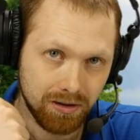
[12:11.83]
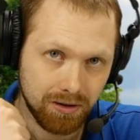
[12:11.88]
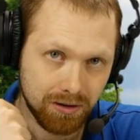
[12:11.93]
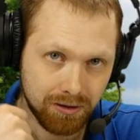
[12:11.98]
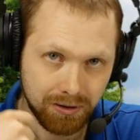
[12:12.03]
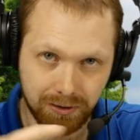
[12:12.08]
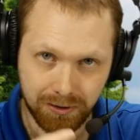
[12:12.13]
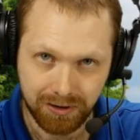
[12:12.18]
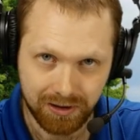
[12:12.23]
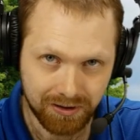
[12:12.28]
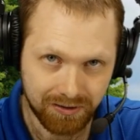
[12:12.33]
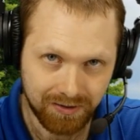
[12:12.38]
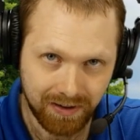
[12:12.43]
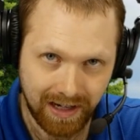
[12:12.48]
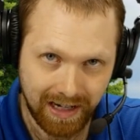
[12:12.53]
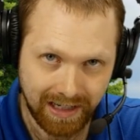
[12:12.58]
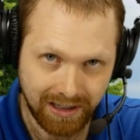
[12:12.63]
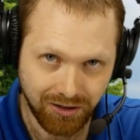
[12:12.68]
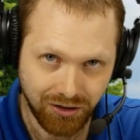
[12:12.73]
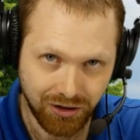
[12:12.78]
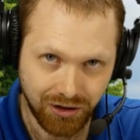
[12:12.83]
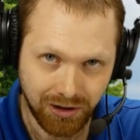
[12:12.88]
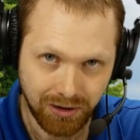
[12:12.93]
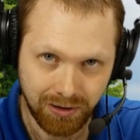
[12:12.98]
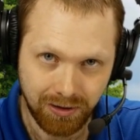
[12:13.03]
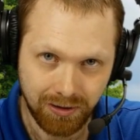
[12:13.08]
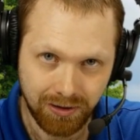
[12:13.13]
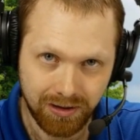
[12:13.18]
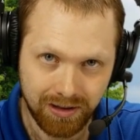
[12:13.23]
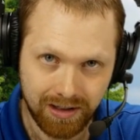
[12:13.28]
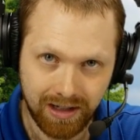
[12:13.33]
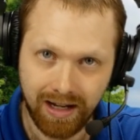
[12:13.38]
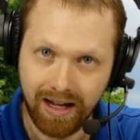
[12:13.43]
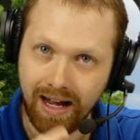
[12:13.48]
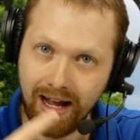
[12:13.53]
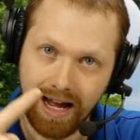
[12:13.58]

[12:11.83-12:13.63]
crucifying Jews